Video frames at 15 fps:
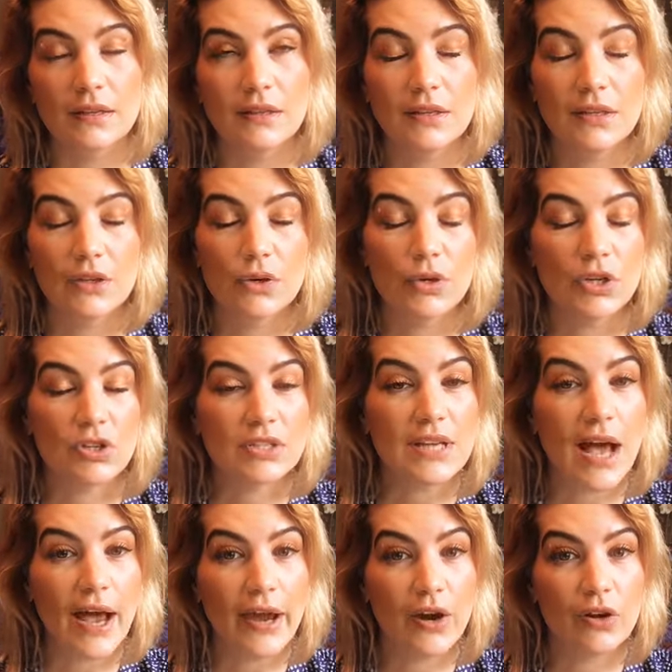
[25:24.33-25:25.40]
you know, you're
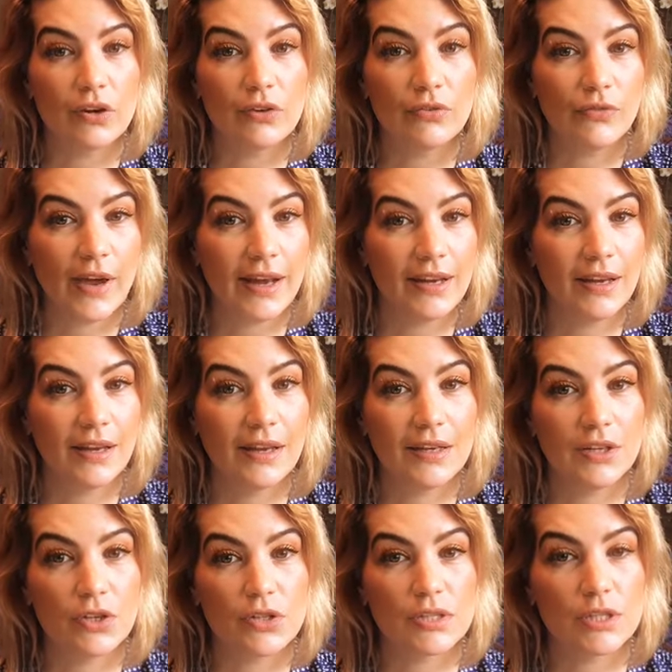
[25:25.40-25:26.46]
tired of fighting and
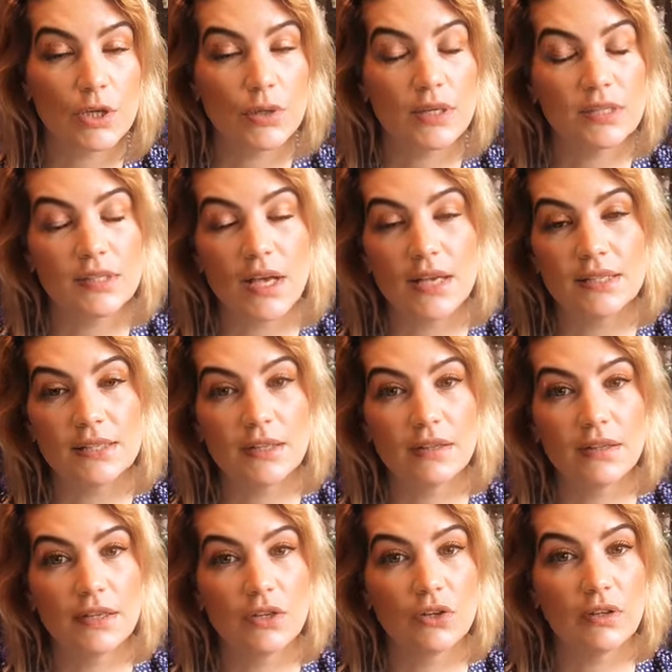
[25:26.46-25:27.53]
you're so exhausted
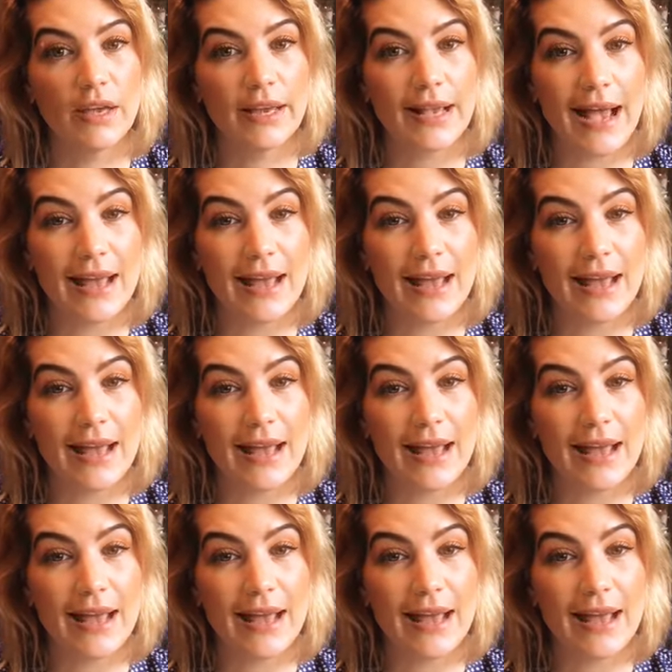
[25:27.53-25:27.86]
that you're like,